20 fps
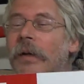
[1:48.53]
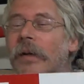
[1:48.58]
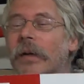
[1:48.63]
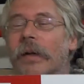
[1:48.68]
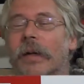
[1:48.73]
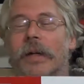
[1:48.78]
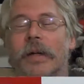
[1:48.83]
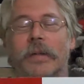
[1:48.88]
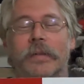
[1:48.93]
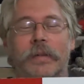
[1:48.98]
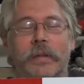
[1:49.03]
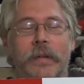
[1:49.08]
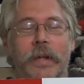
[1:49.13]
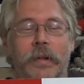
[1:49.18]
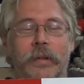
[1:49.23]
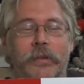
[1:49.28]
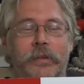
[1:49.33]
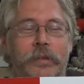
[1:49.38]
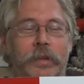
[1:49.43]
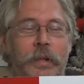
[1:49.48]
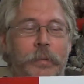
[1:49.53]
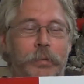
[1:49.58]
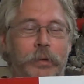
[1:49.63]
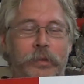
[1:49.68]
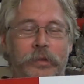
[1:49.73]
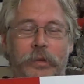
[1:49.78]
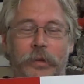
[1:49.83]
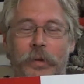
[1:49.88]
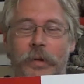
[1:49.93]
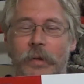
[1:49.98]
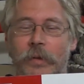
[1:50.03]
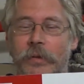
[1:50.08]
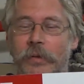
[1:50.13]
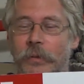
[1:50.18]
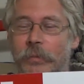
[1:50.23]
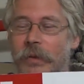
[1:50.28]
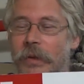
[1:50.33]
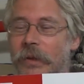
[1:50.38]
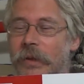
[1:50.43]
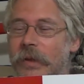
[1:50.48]
and the next step is going to
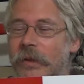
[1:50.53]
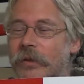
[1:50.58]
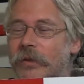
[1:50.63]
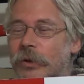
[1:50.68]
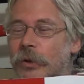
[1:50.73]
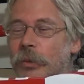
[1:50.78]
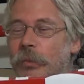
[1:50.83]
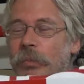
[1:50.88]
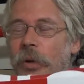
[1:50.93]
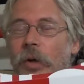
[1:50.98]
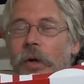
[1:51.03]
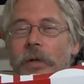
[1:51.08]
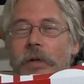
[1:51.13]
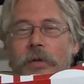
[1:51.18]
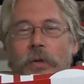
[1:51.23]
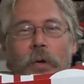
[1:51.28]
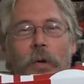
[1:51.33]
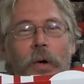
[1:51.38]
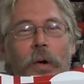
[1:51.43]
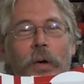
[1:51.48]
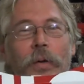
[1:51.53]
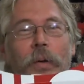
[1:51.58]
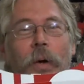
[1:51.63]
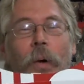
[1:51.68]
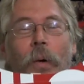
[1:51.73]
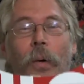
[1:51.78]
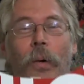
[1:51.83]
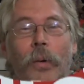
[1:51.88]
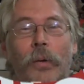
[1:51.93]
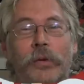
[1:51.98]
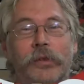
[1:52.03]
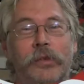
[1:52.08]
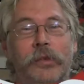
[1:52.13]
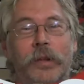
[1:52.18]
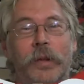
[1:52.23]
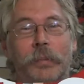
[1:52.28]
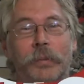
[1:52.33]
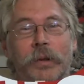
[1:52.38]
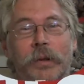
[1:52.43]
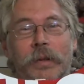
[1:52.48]
be to punch all the holes
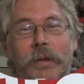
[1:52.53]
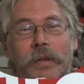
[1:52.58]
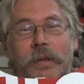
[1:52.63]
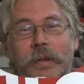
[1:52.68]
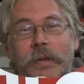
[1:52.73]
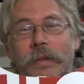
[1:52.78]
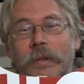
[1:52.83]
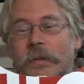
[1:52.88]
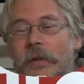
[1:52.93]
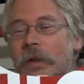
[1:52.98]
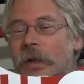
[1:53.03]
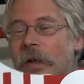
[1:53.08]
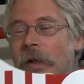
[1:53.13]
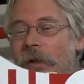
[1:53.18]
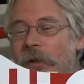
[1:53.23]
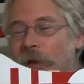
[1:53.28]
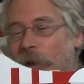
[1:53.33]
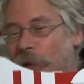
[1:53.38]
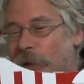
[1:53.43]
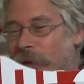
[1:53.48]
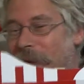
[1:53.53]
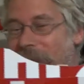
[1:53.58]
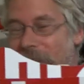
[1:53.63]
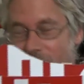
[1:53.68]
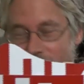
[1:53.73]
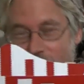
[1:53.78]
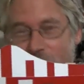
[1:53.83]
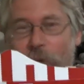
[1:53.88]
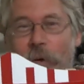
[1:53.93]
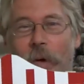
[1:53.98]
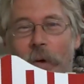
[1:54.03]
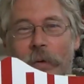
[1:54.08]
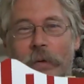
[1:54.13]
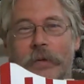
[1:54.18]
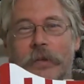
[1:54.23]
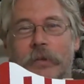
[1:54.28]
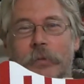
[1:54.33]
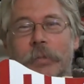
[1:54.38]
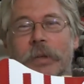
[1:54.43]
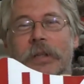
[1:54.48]
that I'm going to need to lace all
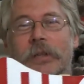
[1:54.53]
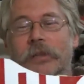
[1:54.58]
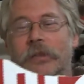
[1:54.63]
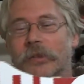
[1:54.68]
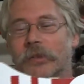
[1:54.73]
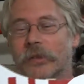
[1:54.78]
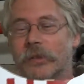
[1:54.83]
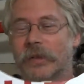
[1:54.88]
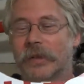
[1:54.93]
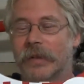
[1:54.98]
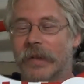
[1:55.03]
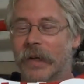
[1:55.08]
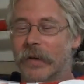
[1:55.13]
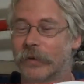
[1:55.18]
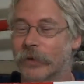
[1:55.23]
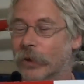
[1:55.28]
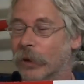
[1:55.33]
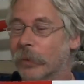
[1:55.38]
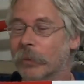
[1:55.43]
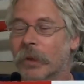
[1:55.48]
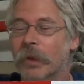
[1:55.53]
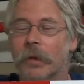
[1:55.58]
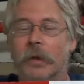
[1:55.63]
these pieces together.